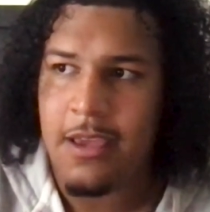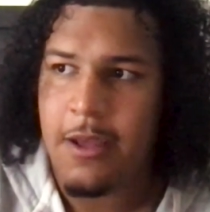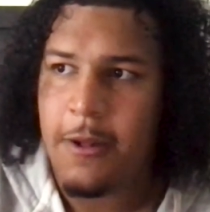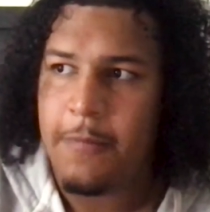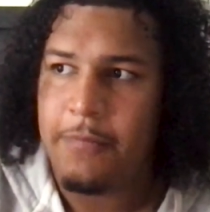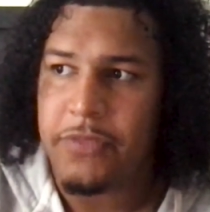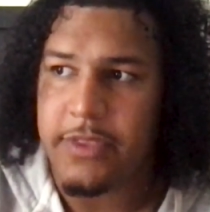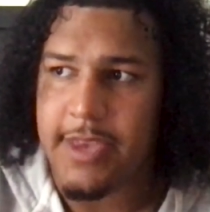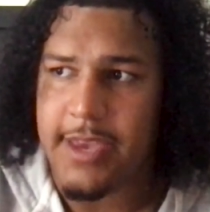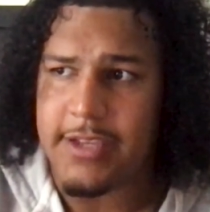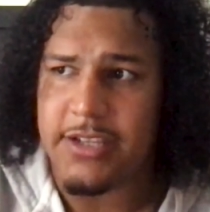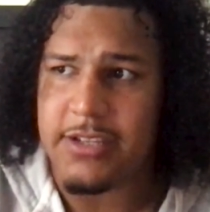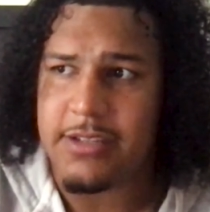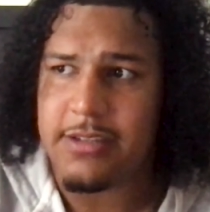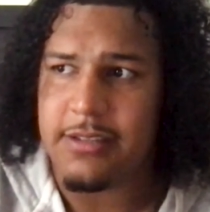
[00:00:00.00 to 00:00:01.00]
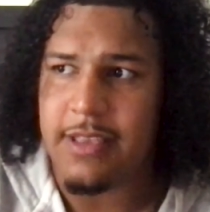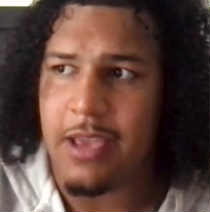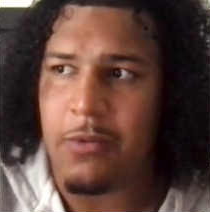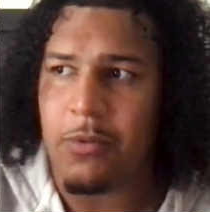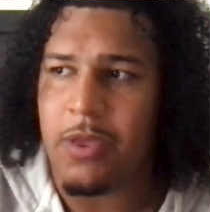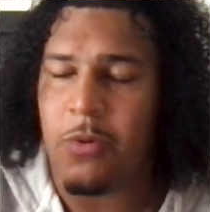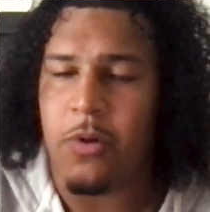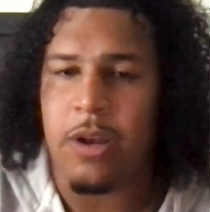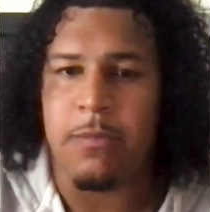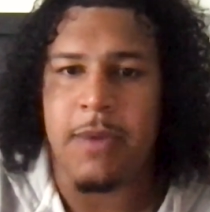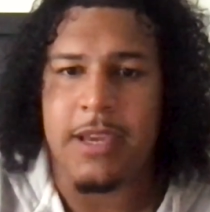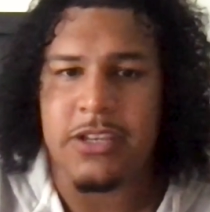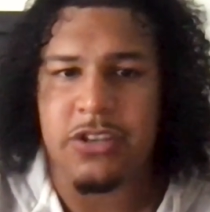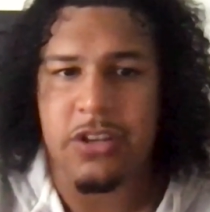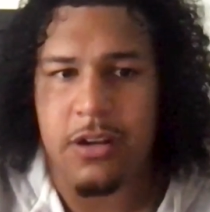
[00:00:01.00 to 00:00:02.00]
Nice. They just they they want to
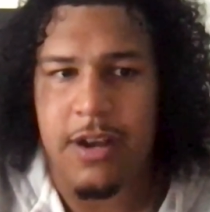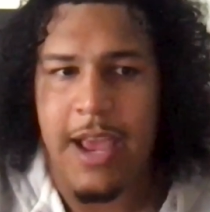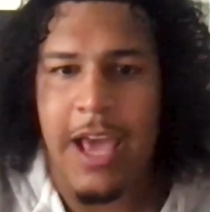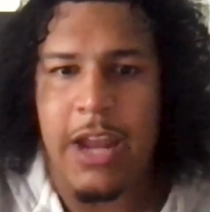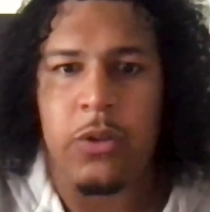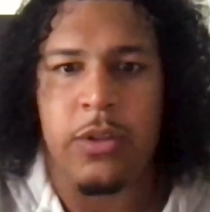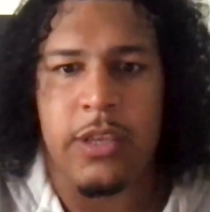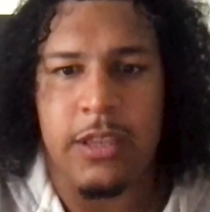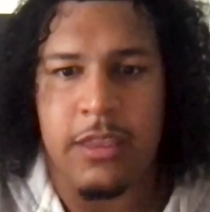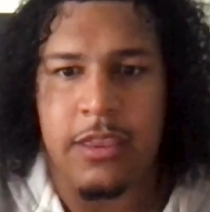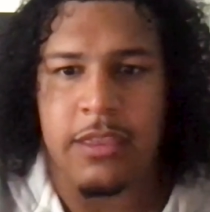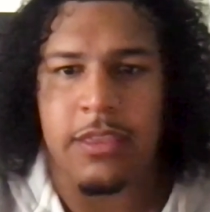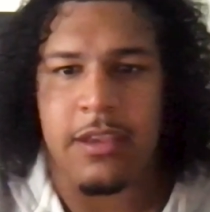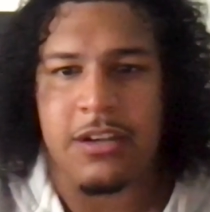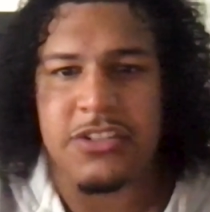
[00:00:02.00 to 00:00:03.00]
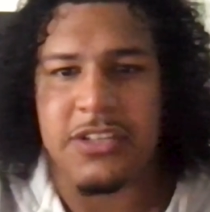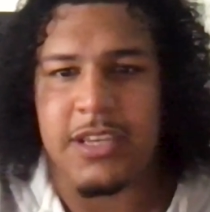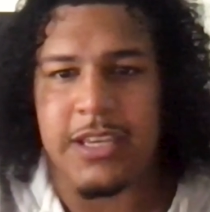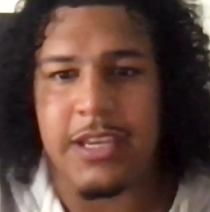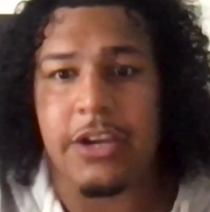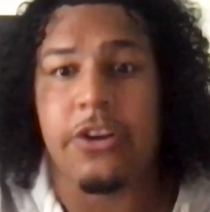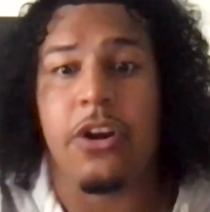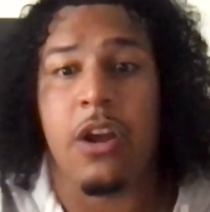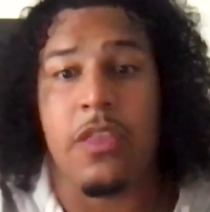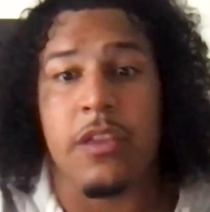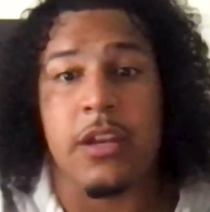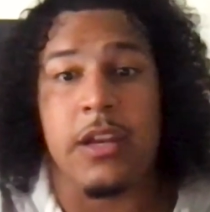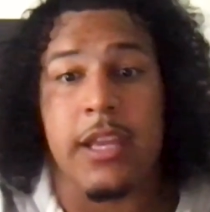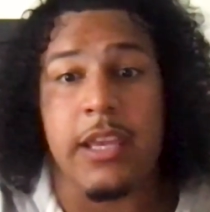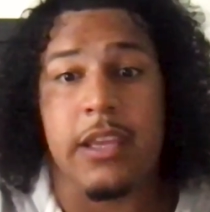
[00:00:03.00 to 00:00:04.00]
make sure not only there's a year on
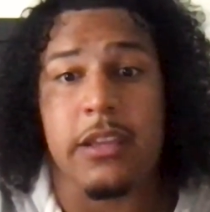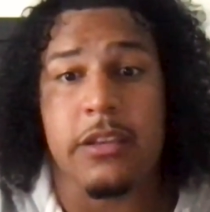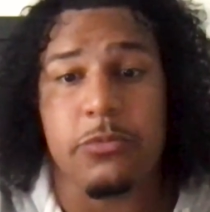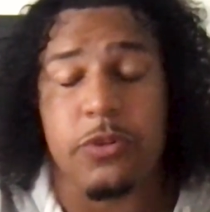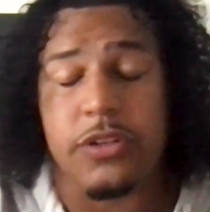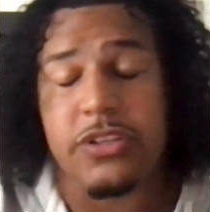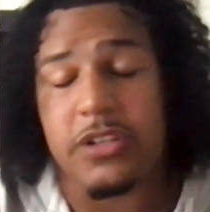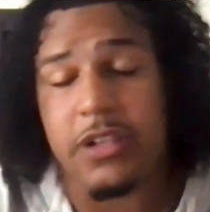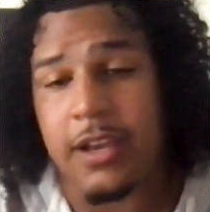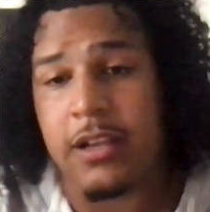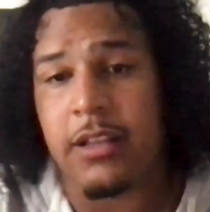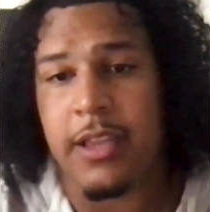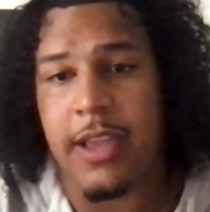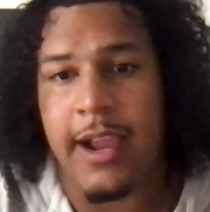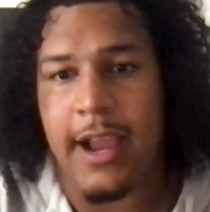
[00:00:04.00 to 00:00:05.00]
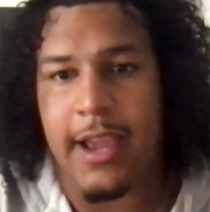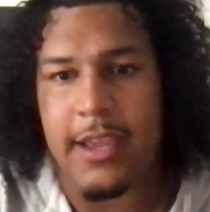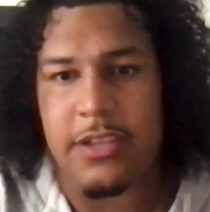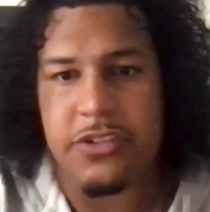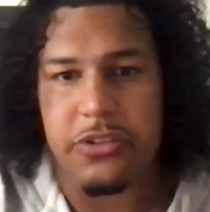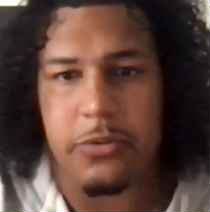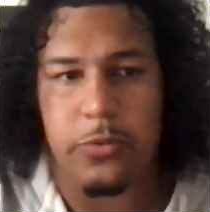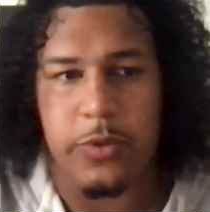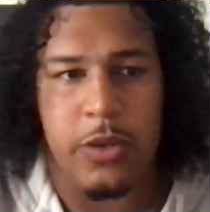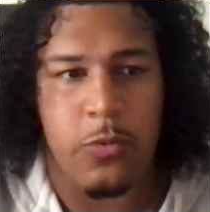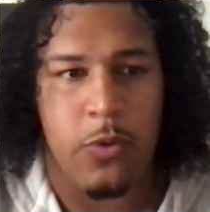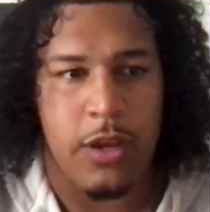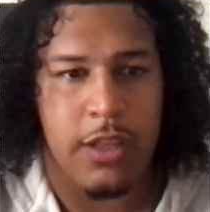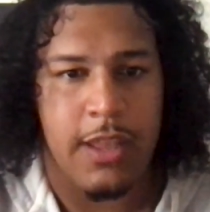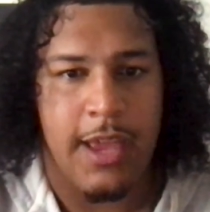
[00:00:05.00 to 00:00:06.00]
the knee, which luckily I got injured week
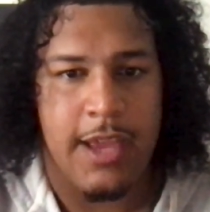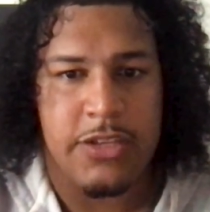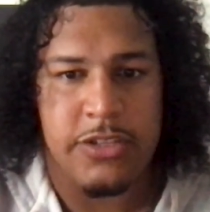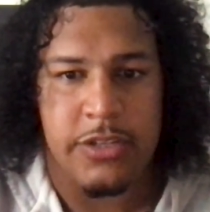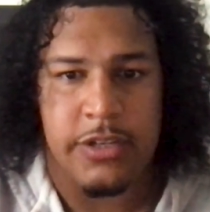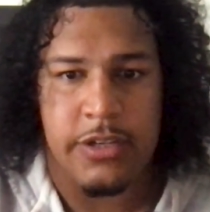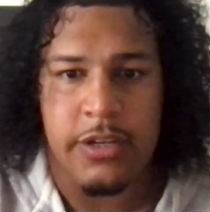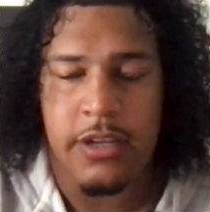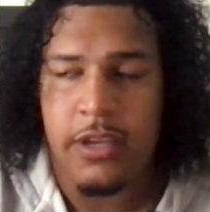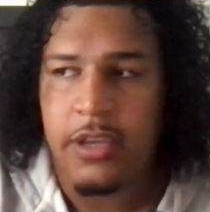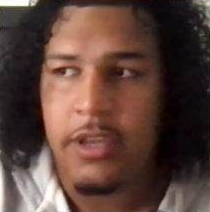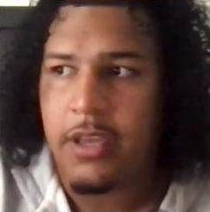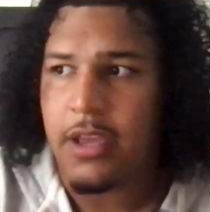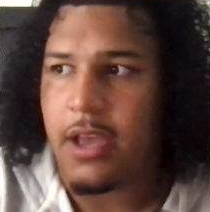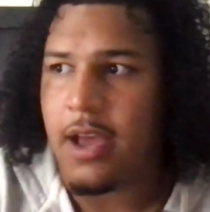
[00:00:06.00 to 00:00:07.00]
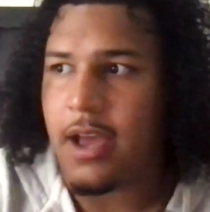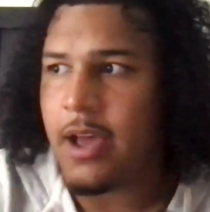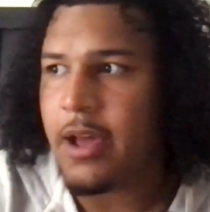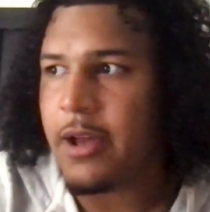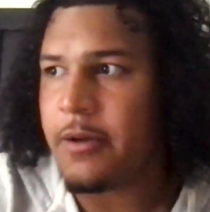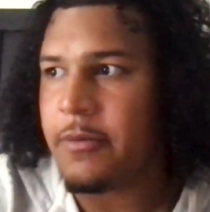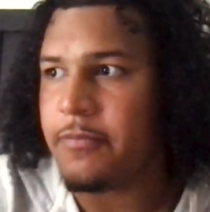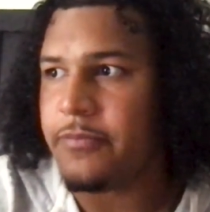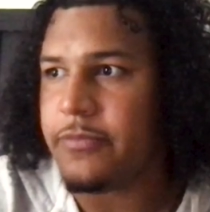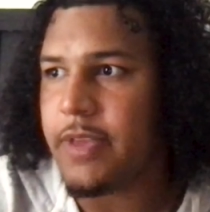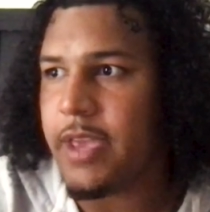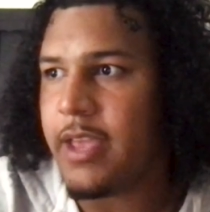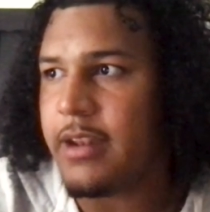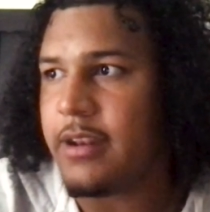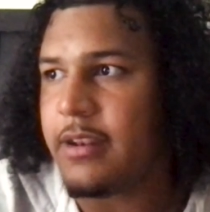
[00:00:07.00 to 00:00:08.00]
one last year, um,
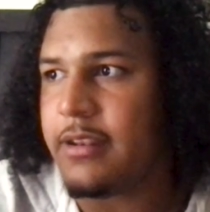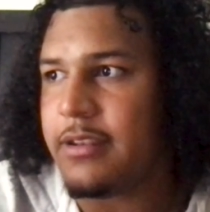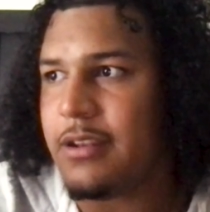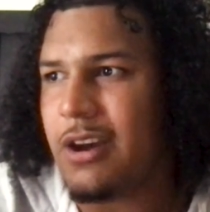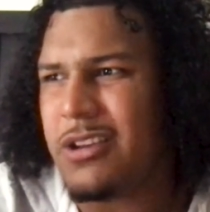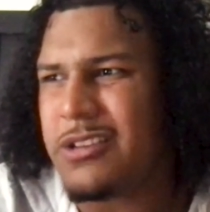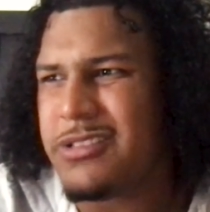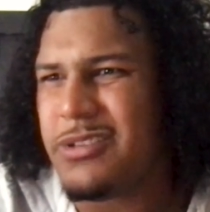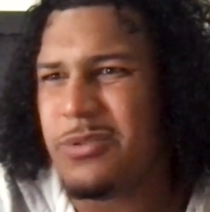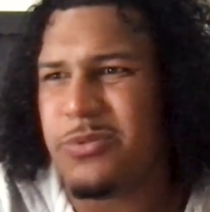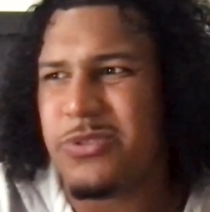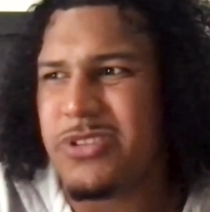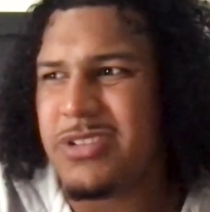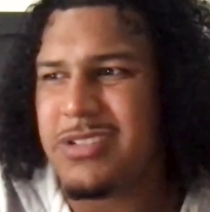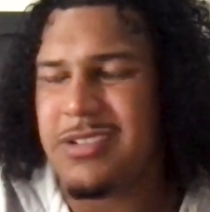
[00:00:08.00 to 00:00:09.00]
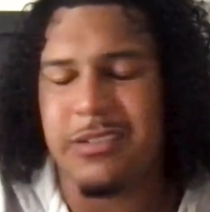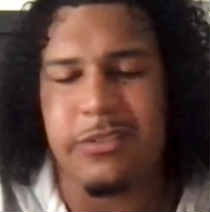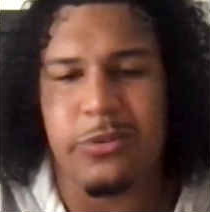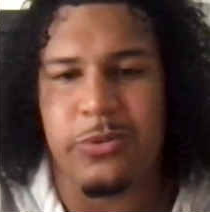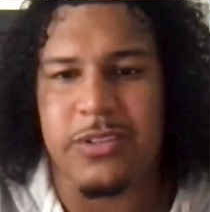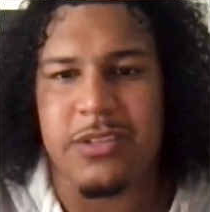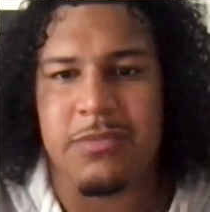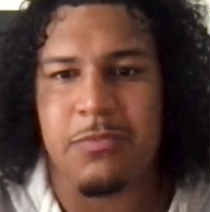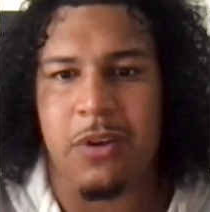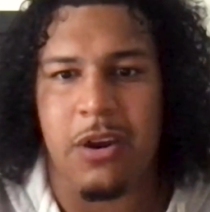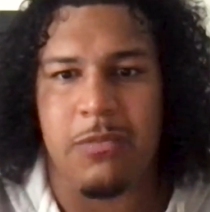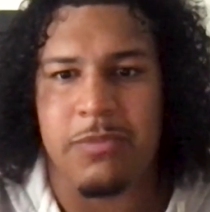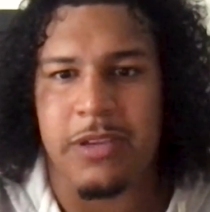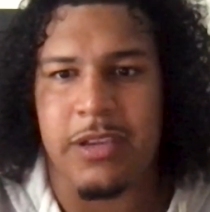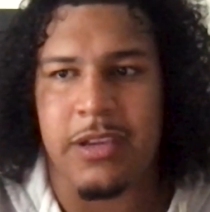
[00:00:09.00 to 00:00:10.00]
and also just to do it
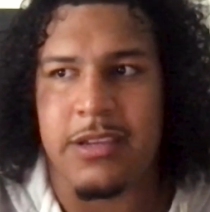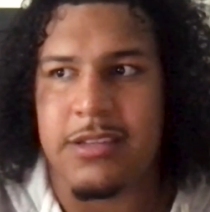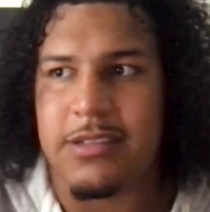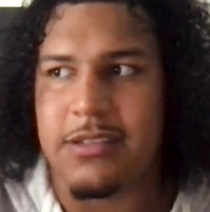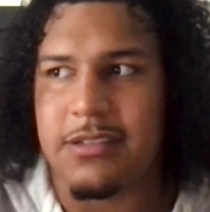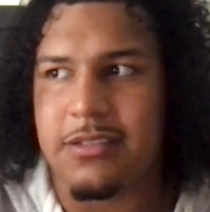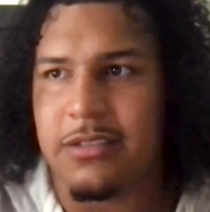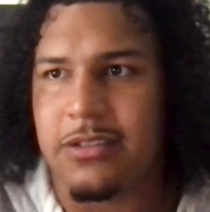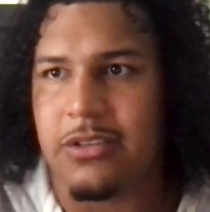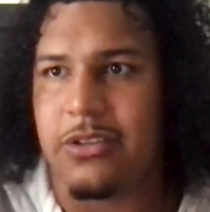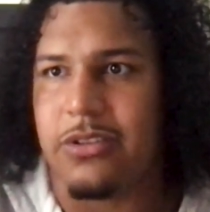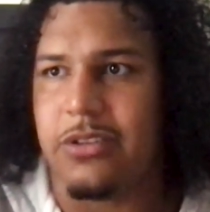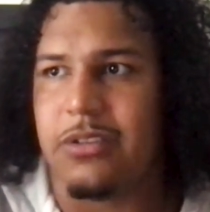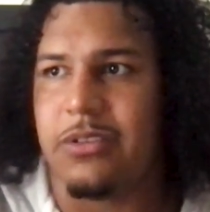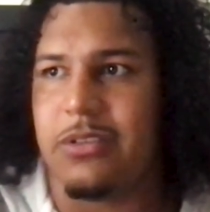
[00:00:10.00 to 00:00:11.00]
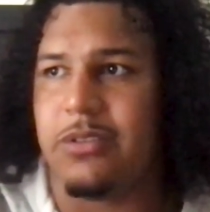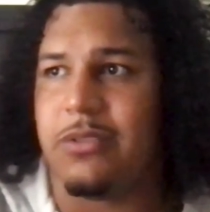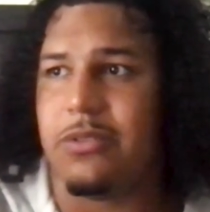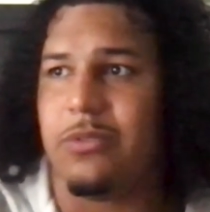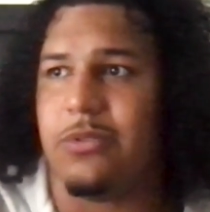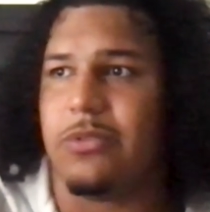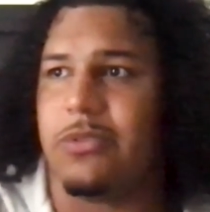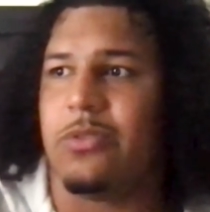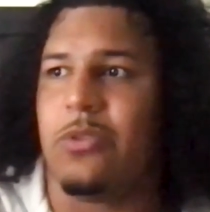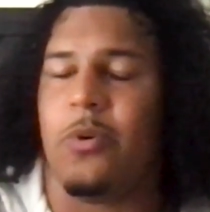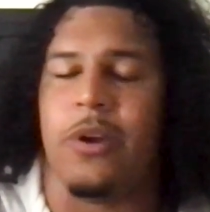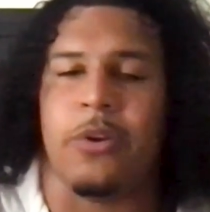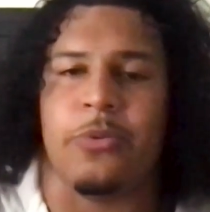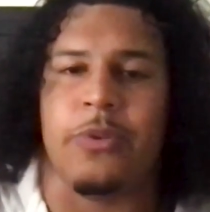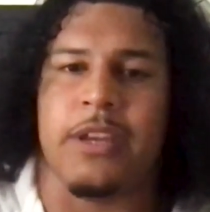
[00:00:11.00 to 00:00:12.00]
smart because you know you, you don't
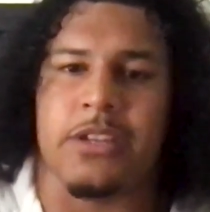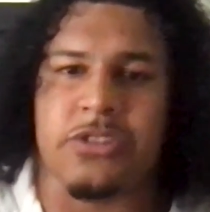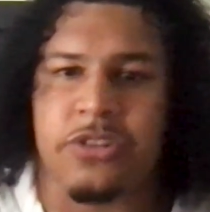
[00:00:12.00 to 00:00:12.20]
want to re-injure